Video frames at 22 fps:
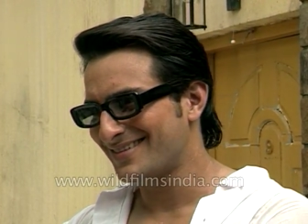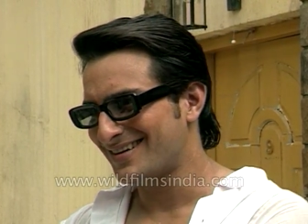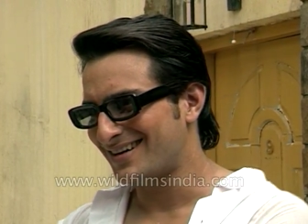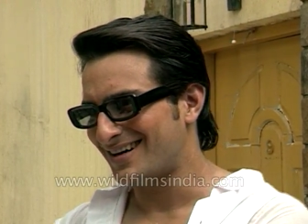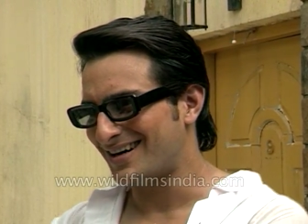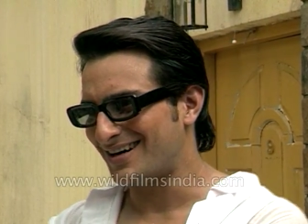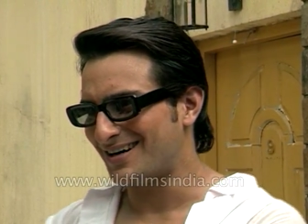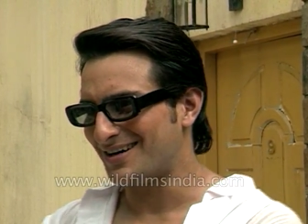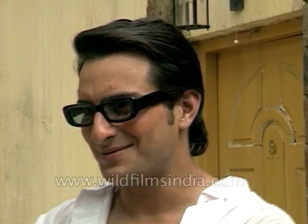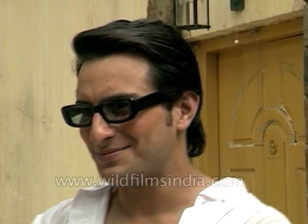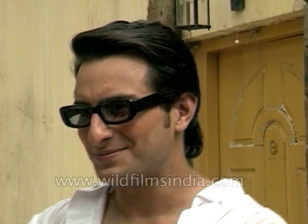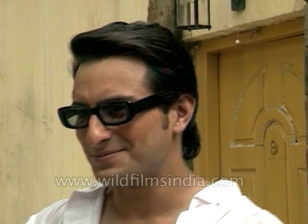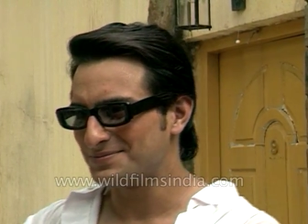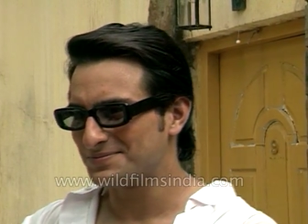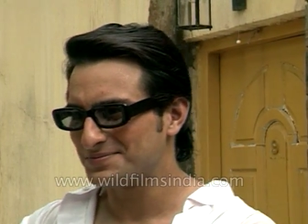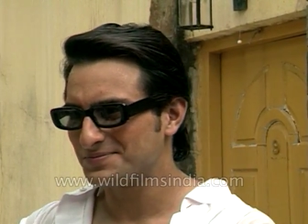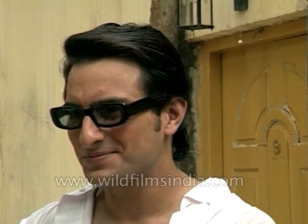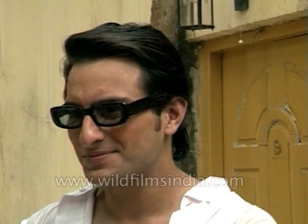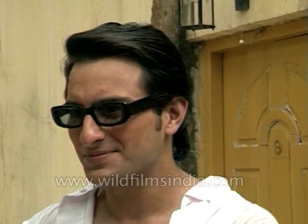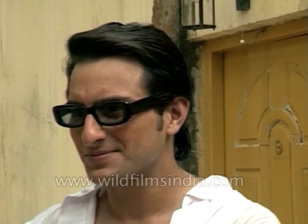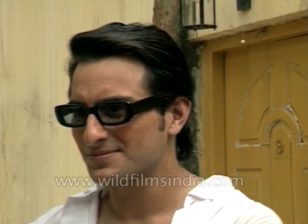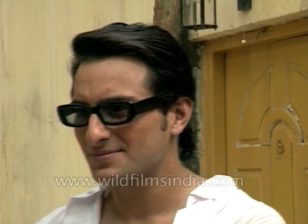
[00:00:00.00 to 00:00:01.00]
What did you
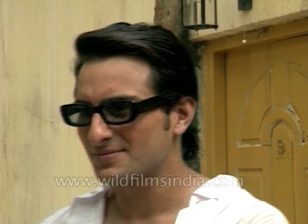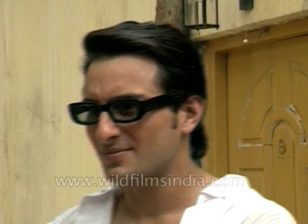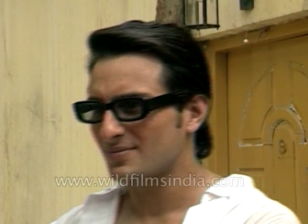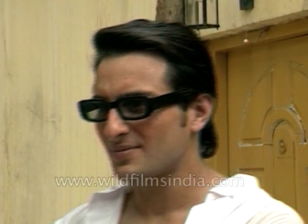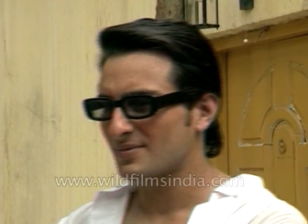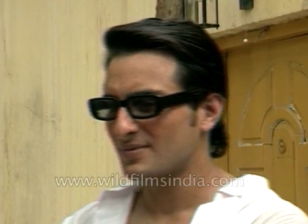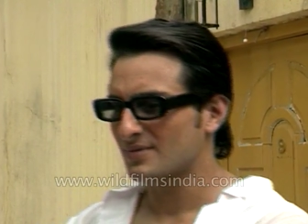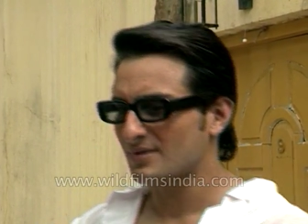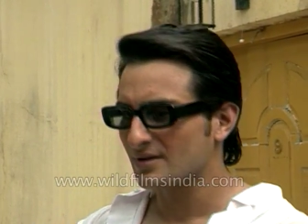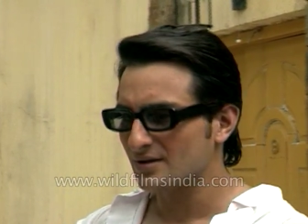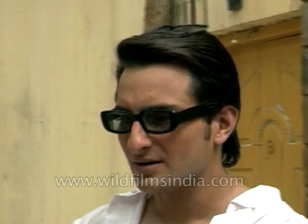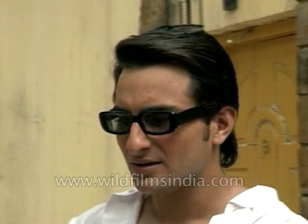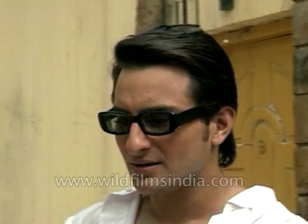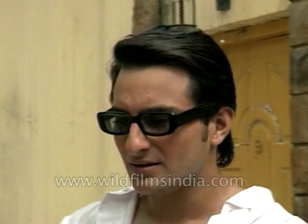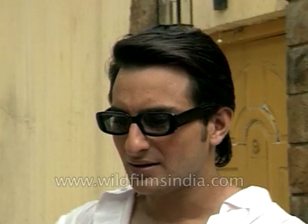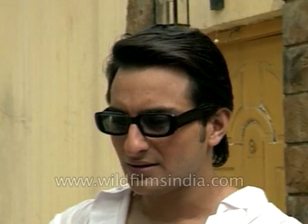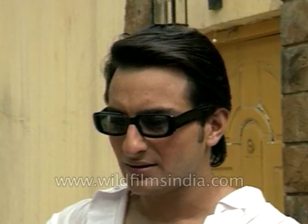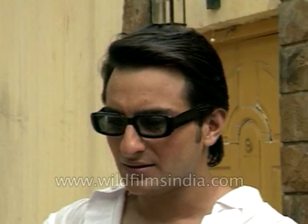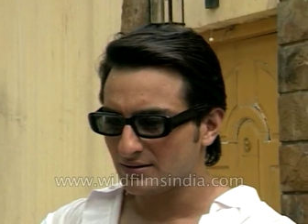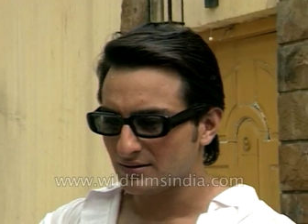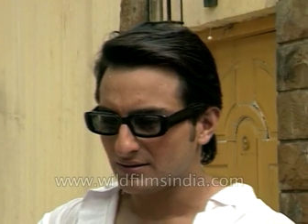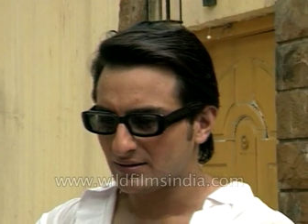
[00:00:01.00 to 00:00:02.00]
enjoy most about
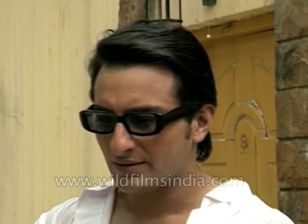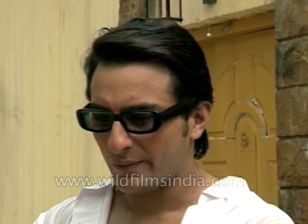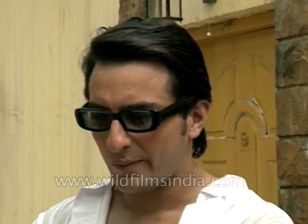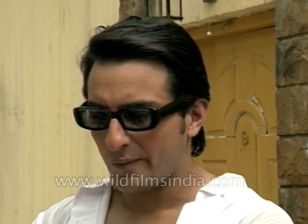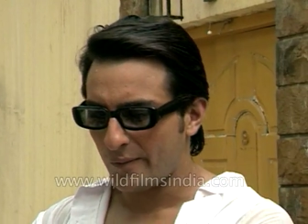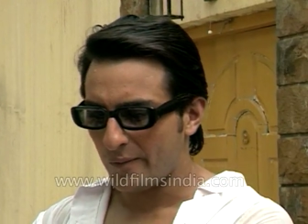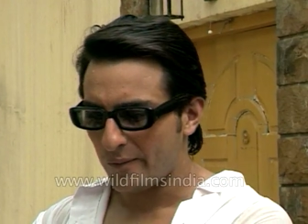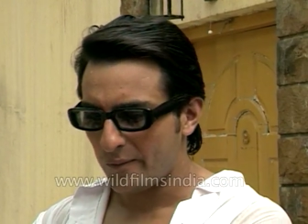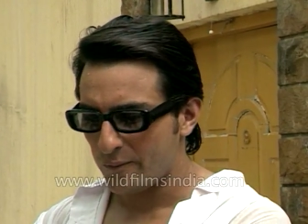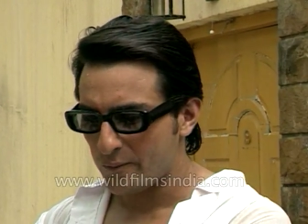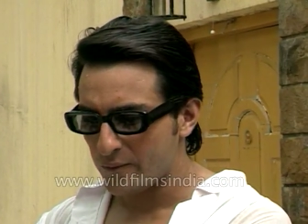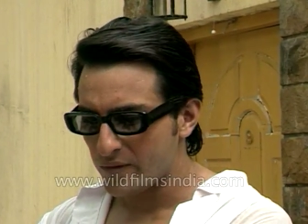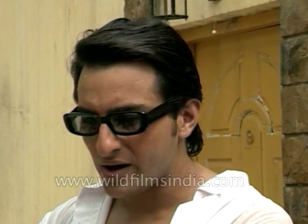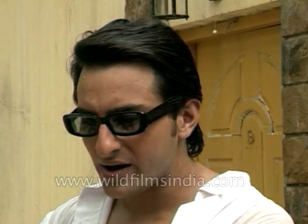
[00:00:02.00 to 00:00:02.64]
doing this thing?